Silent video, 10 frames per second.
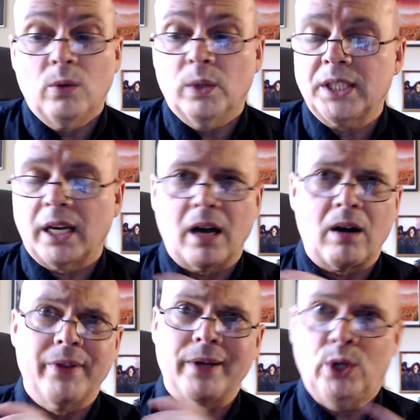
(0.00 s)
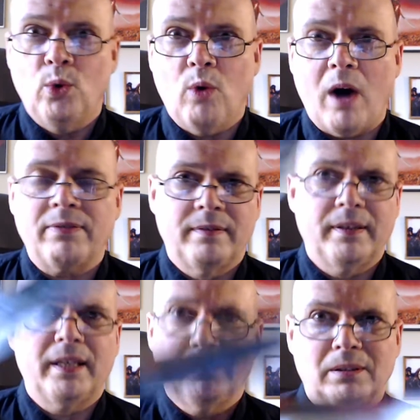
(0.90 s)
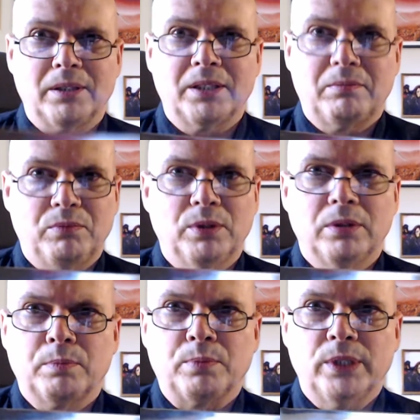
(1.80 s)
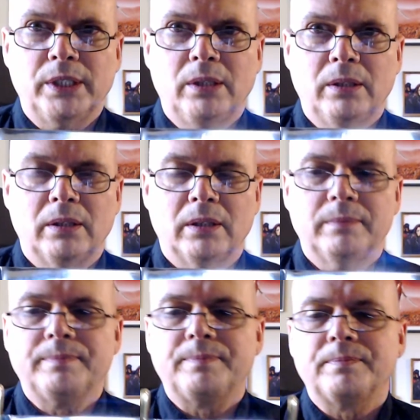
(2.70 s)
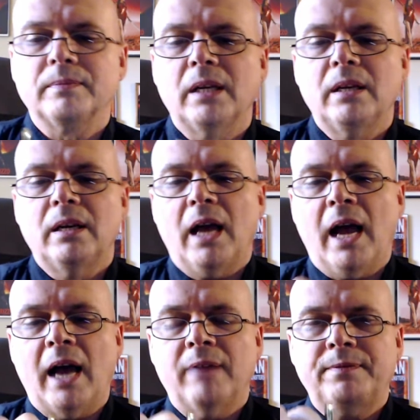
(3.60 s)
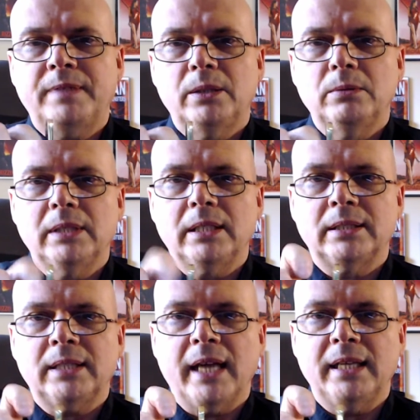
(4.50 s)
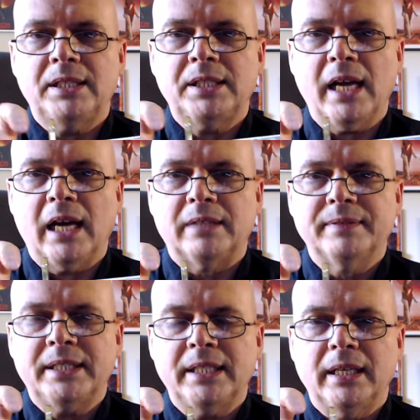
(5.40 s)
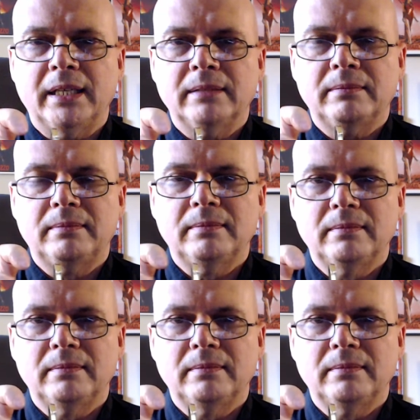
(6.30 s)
Once I got all the goo off of it, it looks pretty good. A few little tiny shelves here